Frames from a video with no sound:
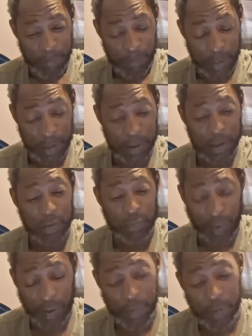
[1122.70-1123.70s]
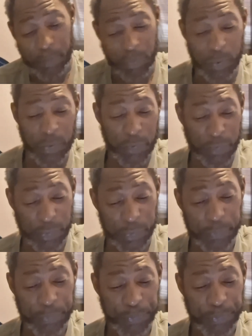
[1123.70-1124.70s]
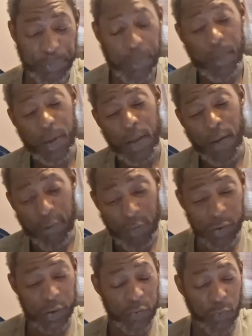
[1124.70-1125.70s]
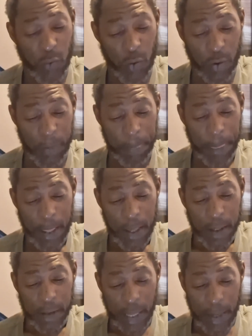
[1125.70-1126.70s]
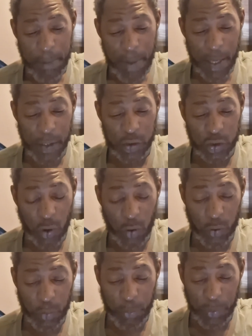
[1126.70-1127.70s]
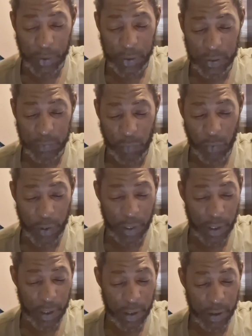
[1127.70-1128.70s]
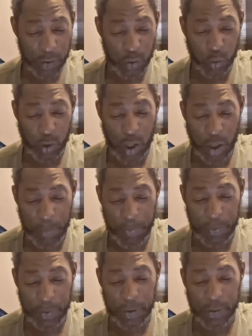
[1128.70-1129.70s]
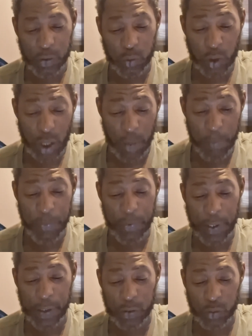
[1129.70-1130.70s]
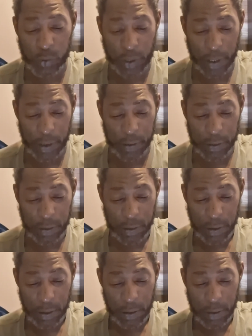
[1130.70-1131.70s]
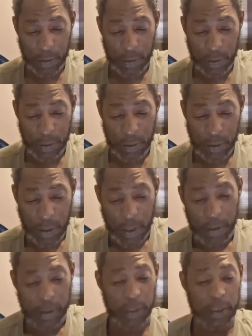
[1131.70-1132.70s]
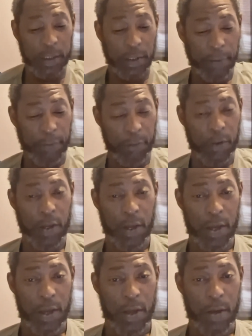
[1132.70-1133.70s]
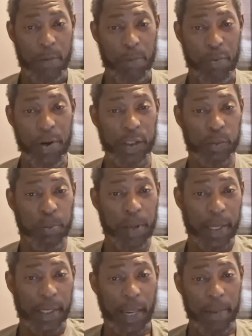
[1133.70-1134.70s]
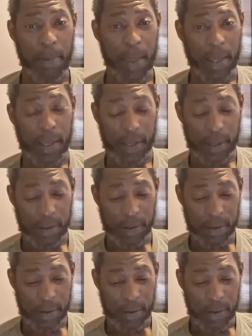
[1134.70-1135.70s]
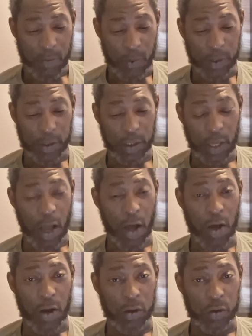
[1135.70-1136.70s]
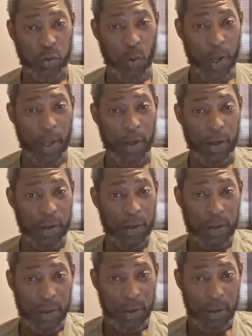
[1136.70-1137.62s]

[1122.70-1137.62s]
This is very beautiful. Verse 4. They made shoulder piece for it to couple it together. This the breastplate they making with the 12